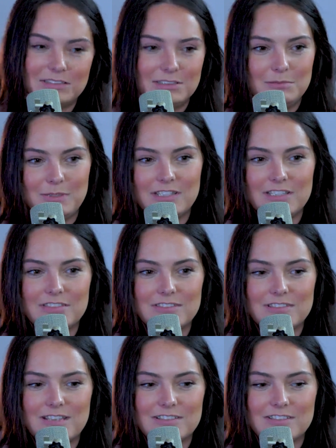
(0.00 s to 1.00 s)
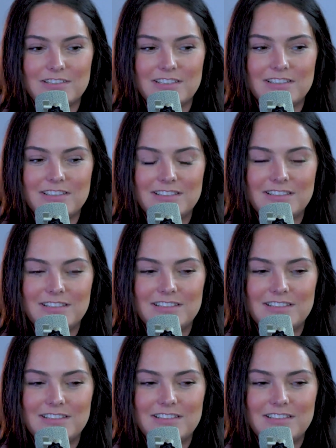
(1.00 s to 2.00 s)
oh my gosh, there's actually
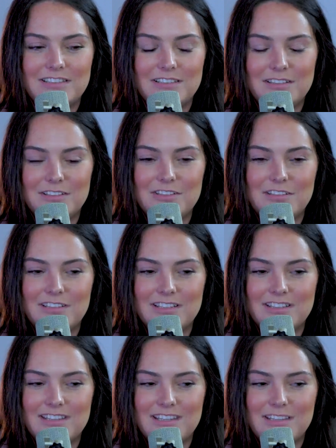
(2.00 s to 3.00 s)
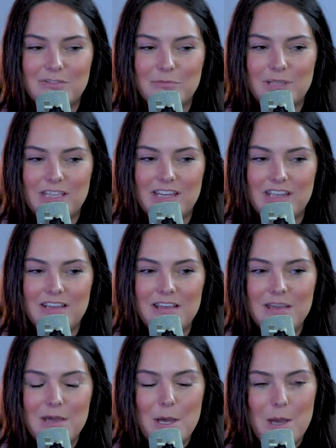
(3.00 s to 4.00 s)
a good chunk that I think of in my head.
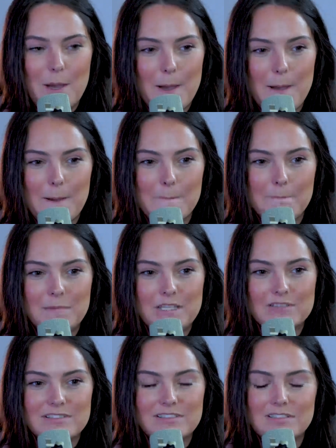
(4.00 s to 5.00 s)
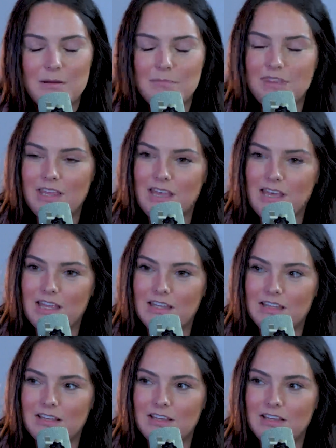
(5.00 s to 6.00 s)
There's some that
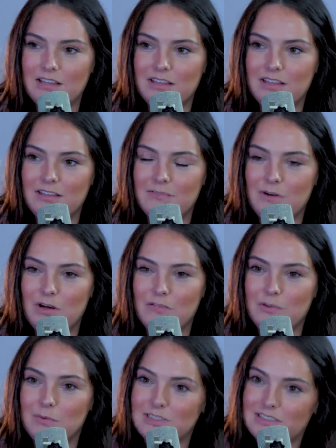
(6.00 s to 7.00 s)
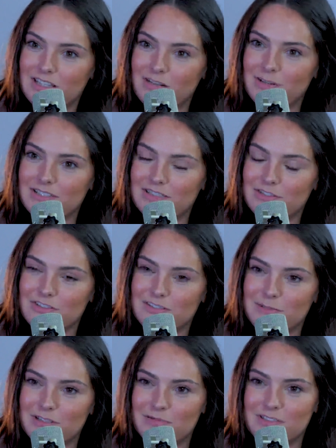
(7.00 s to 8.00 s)
involve, the ones that always
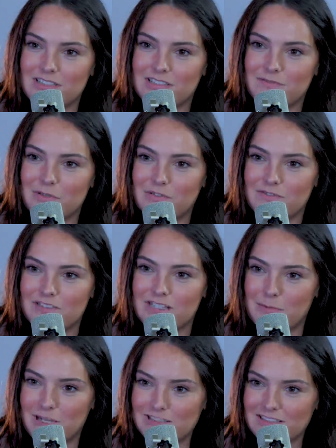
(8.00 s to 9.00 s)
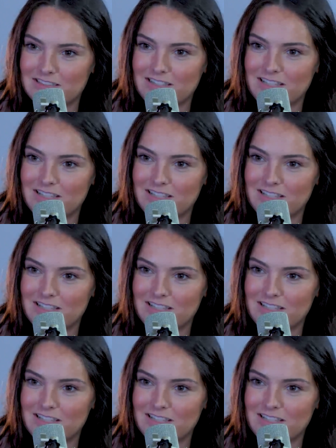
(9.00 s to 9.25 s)
interest me are the ones that involve semis.